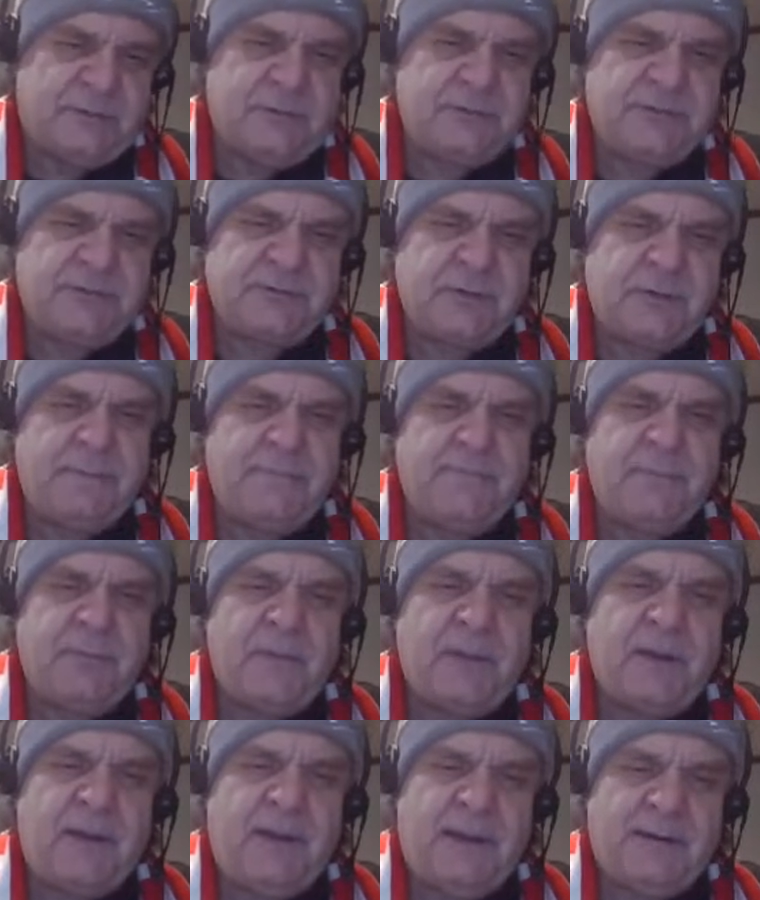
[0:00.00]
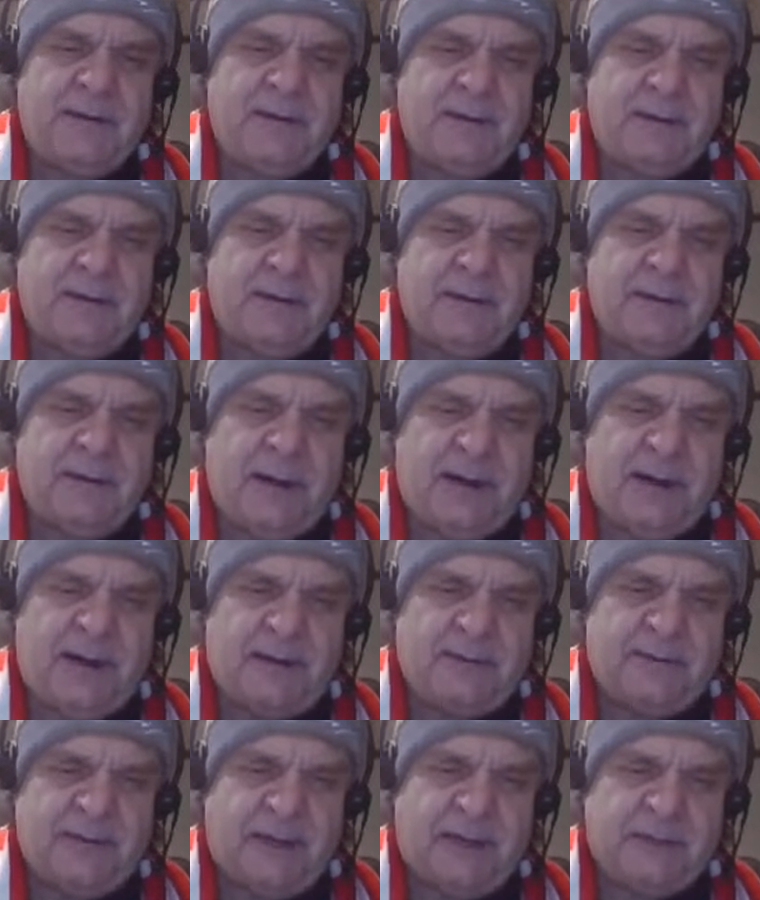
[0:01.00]
Ostrom and
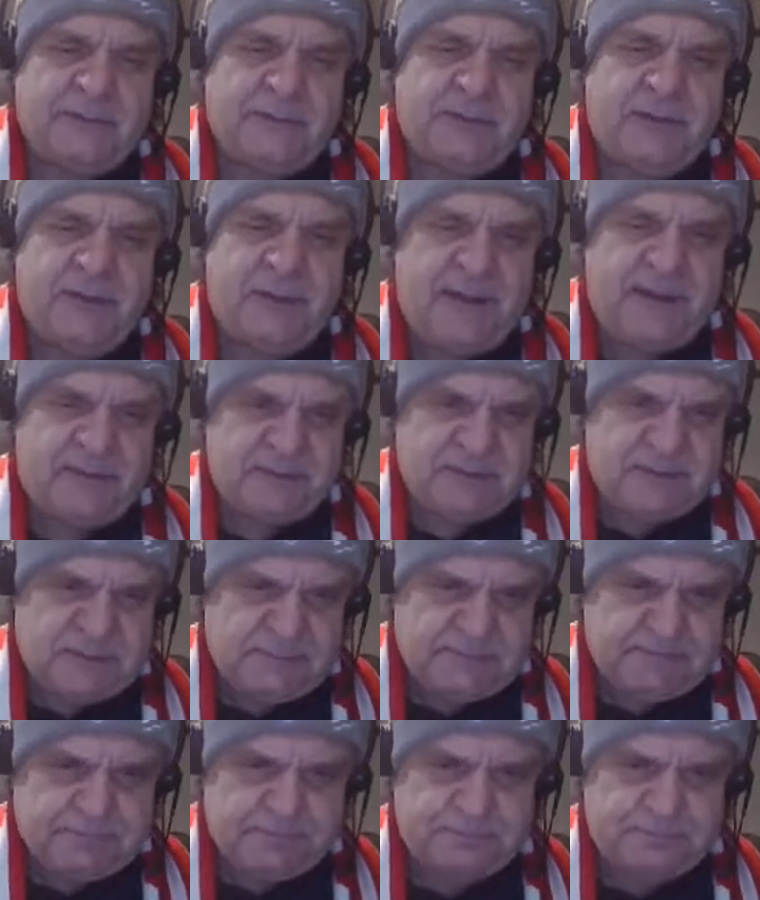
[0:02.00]
Dr. Haynes.